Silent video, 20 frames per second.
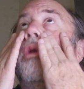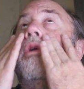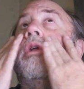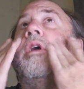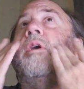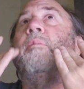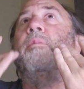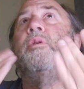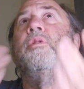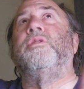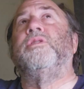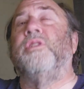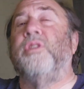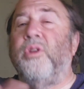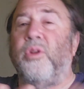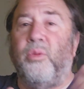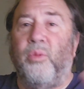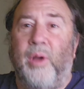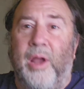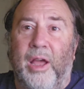don't have boots on the
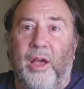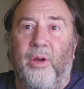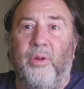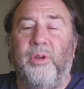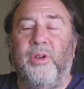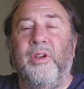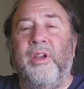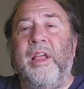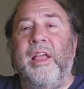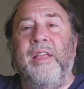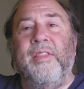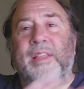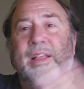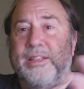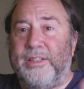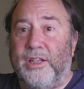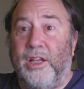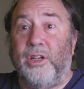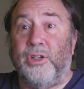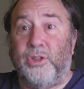ground.
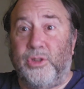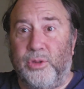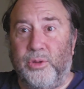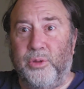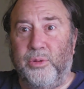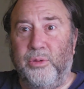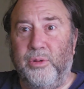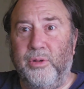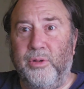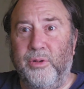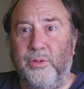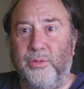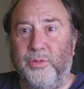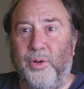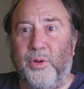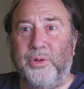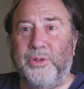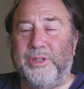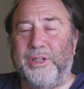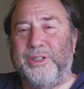That's not true, folks.